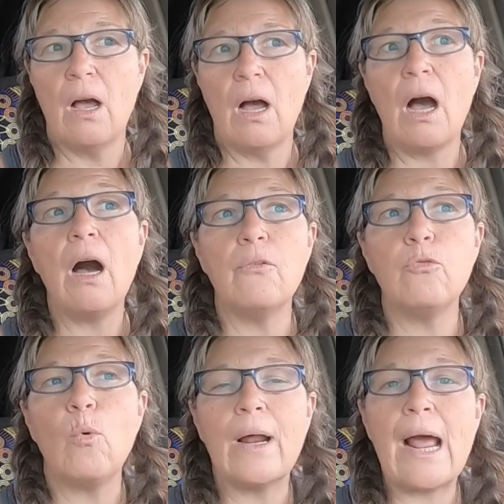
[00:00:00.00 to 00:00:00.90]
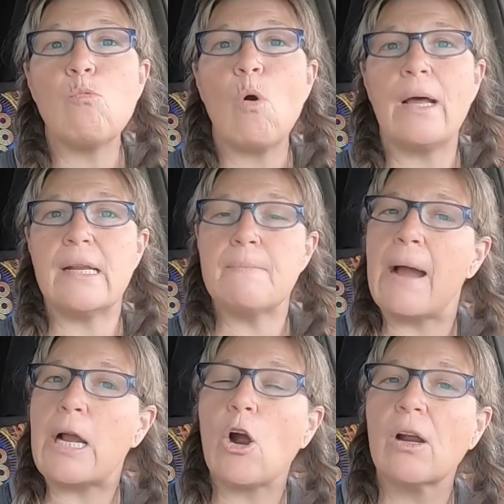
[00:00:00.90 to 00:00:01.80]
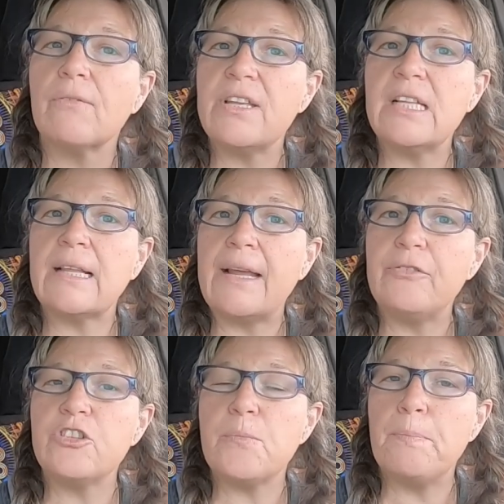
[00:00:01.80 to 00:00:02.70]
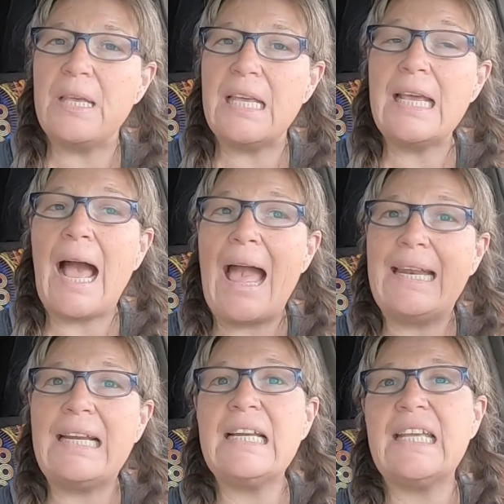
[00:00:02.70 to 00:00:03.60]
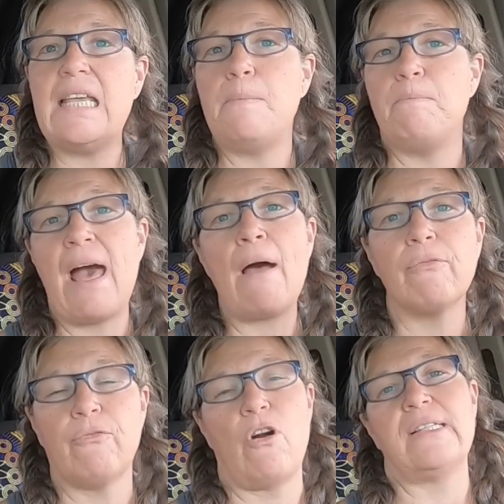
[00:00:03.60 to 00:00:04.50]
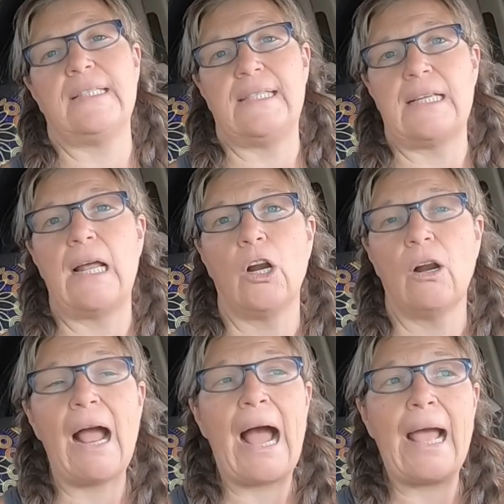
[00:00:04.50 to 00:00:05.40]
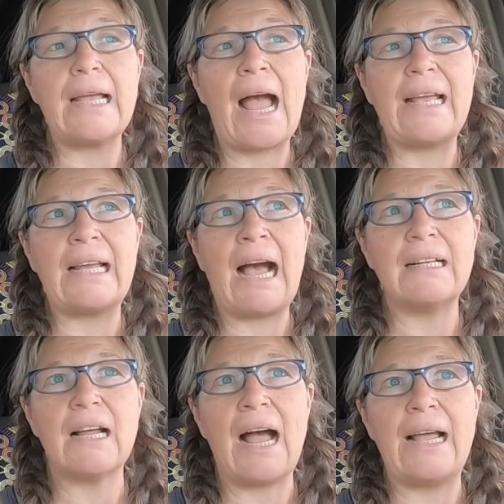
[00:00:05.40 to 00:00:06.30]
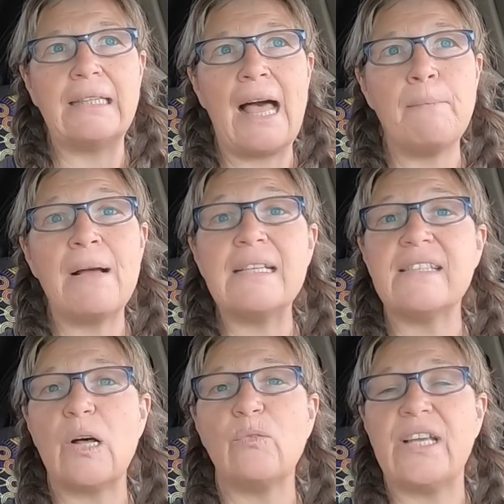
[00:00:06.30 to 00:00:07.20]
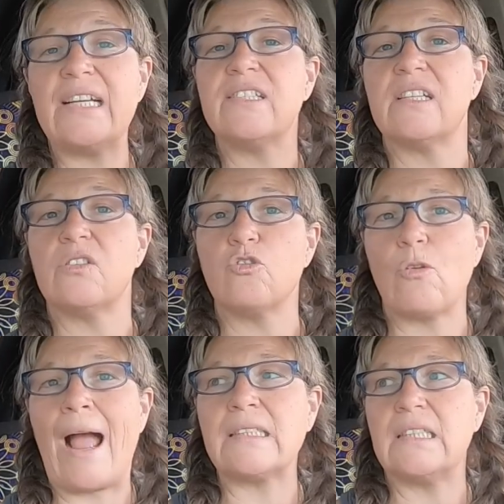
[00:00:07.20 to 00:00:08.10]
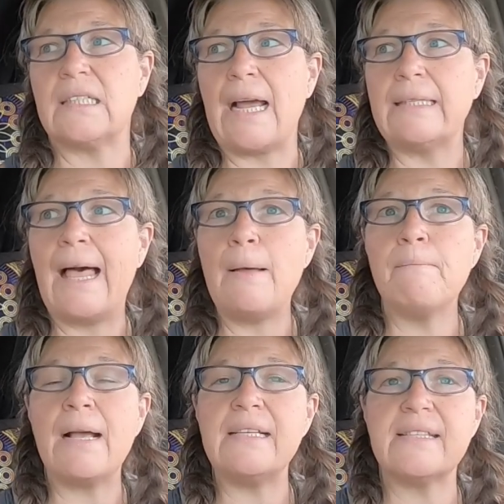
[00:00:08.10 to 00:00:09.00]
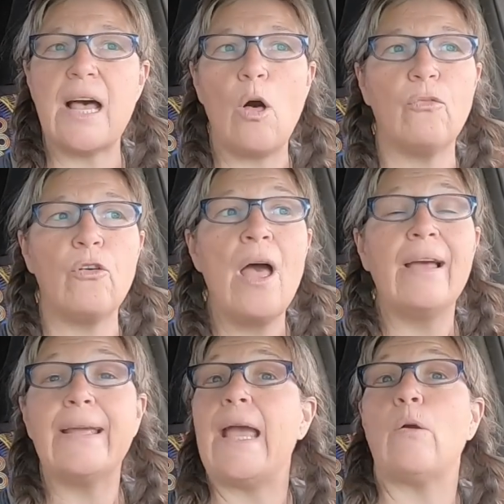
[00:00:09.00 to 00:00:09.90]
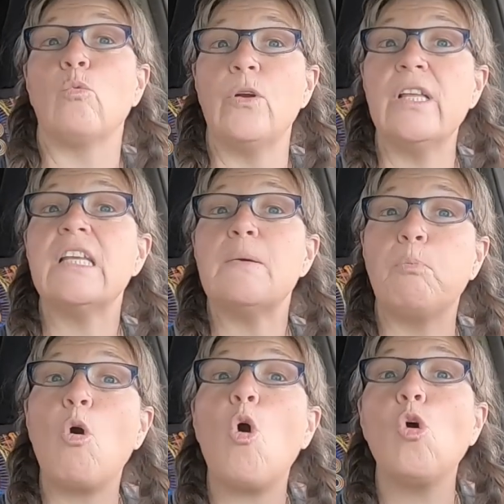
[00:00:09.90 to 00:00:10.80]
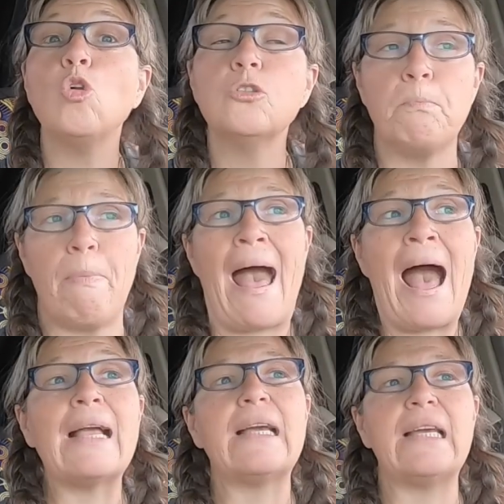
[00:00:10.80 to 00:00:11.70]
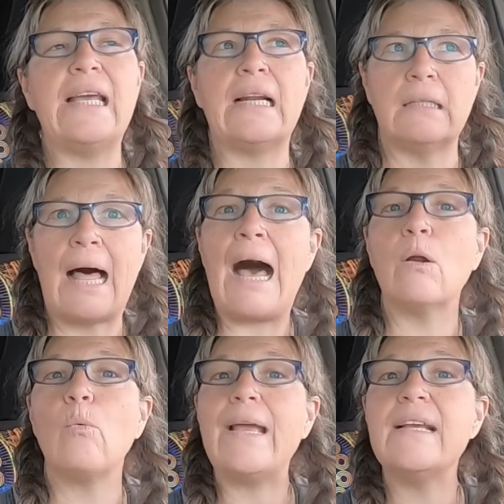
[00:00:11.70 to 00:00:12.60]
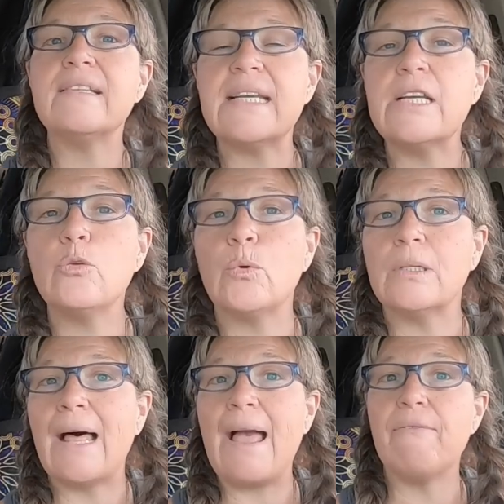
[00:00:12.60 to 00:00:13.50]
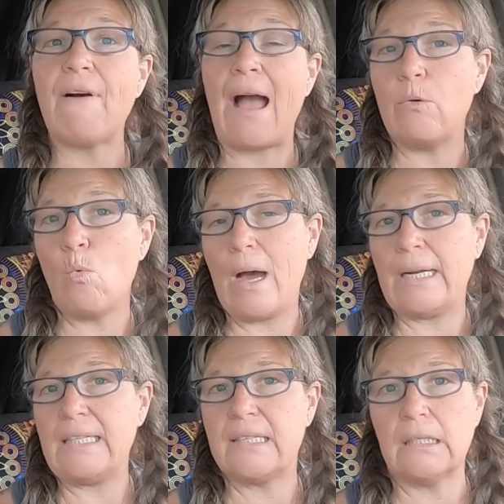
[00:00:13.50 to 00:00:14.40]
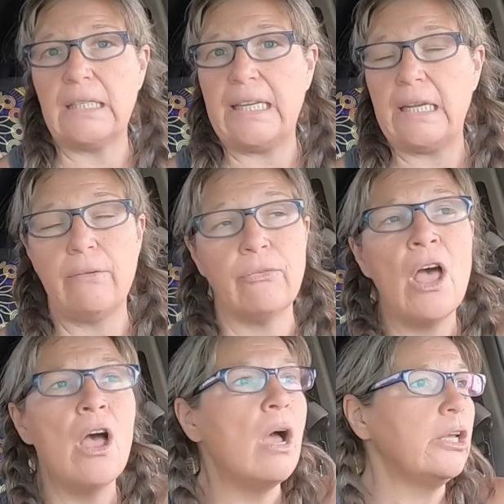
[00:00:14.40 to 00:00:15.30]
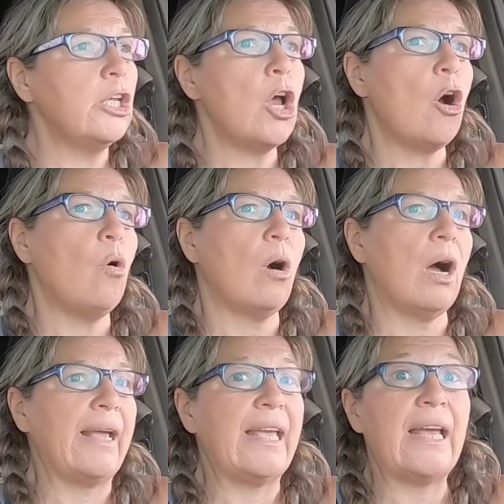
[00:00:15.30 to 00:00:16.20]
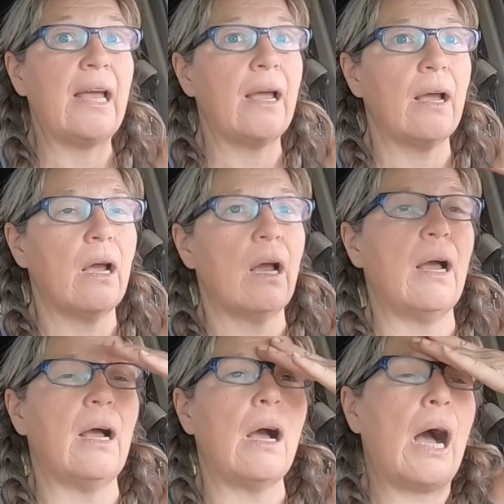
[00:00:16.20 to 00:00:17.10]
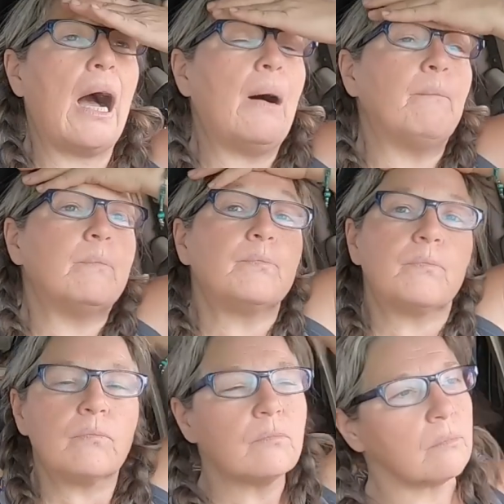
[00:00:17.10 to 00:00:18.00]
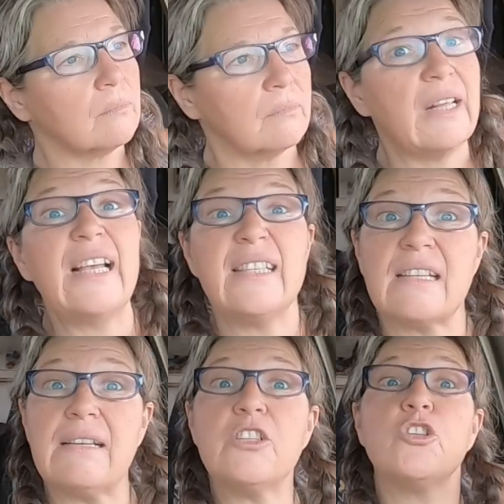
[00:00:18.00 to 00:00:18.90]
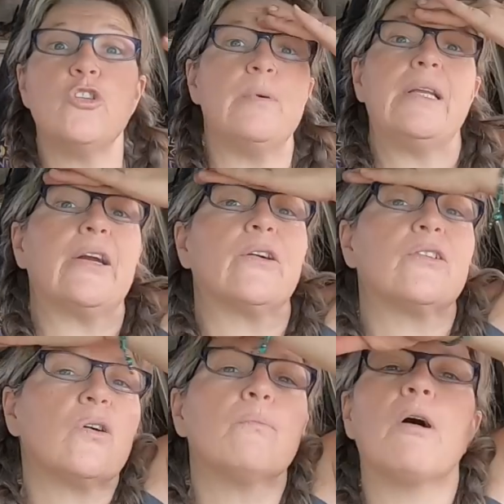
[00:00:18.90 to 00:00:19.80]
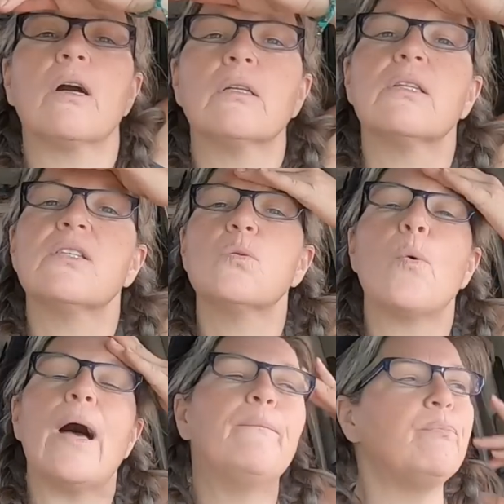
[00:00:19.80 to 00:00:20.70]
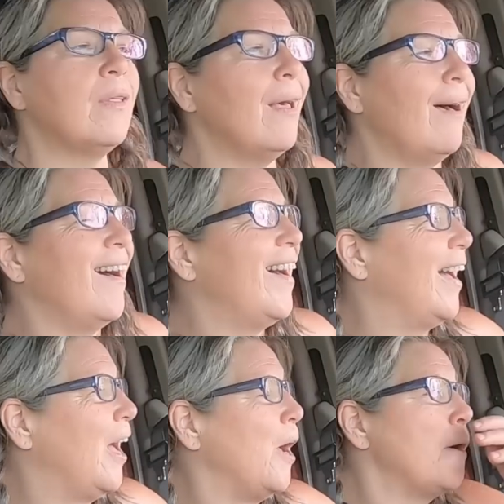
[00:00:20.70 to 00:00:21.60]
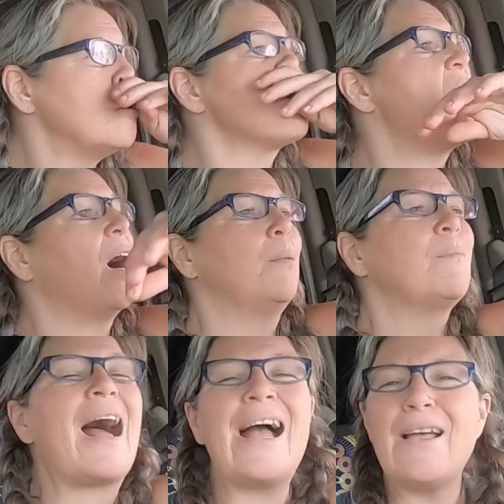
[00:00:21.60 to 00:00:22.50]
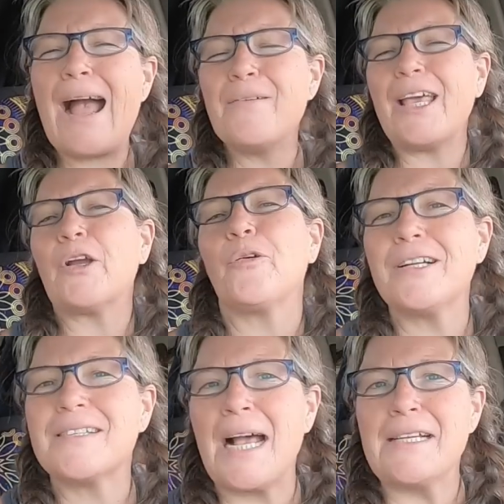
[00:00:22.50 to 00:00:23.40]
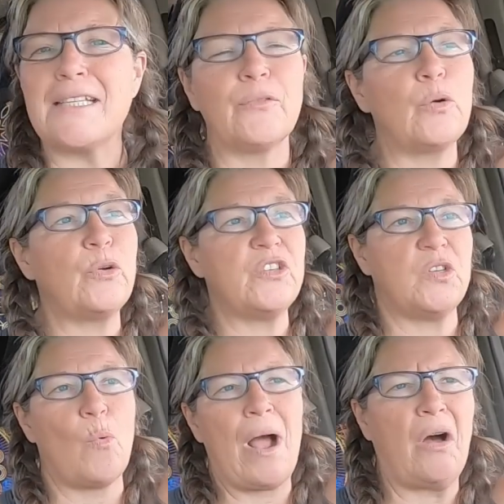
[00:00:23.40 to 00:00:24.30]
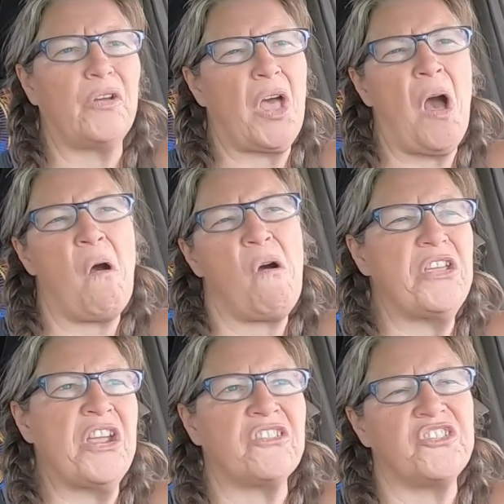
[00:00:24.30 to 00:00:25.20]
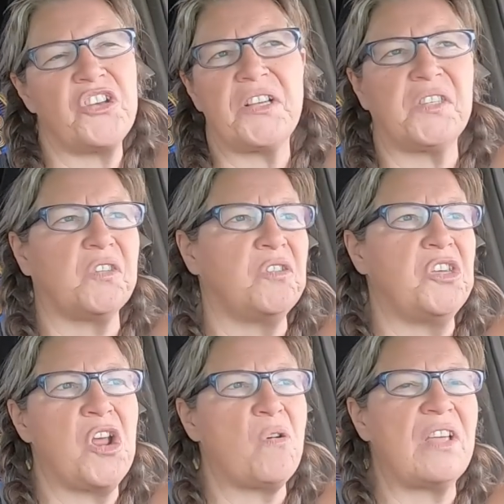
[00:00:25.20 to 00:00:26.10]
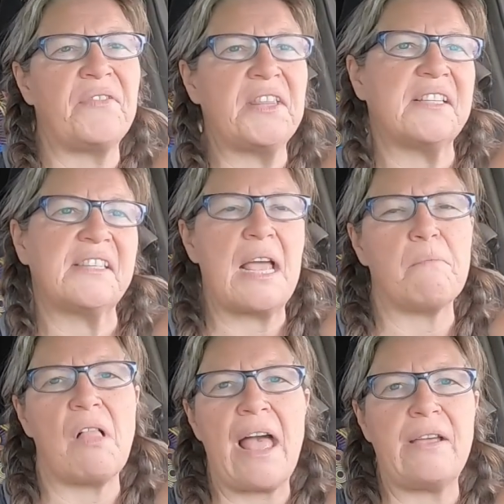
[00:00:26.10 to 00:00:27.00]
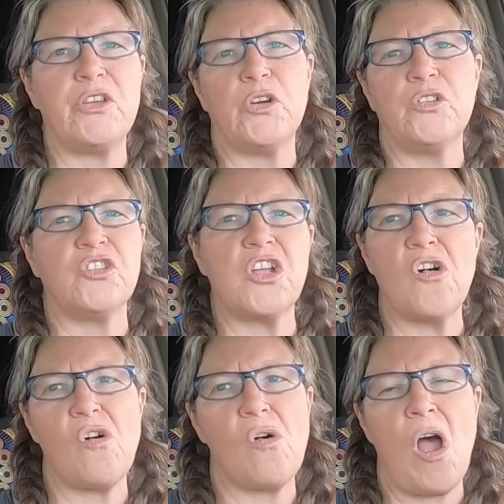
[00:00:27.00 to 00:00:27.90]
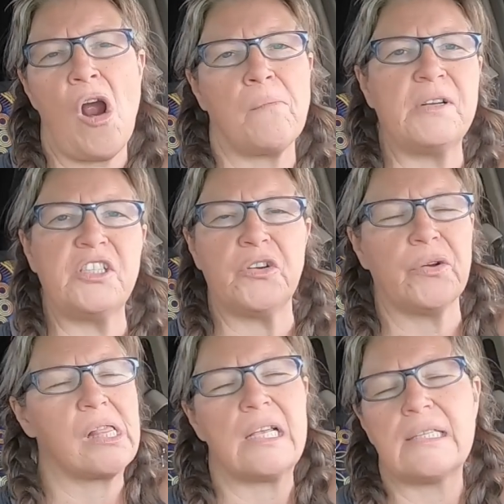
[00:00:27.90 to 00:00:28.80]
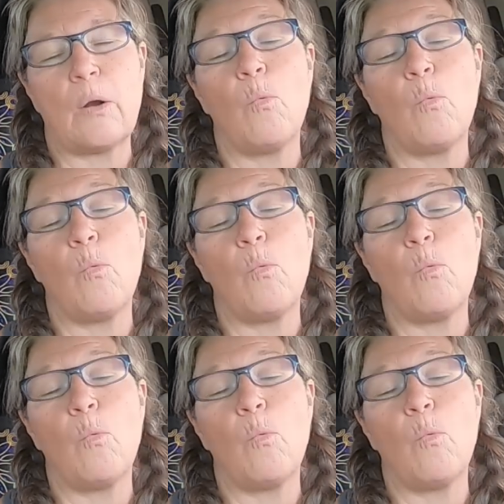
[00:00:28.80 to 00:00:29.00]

of what I wanted my RV life to be, I didn't keep that front and center. I, I got, I let myself get distracted. I let myself get really pulled back in a lot of ways into a life I wanted to leave. You know, I get, um, it's, it's humid here, so pardon the sweat. Um, I, I get criticized every once in a while. Oh, you're just, you know, living the same life. You still are materialistic,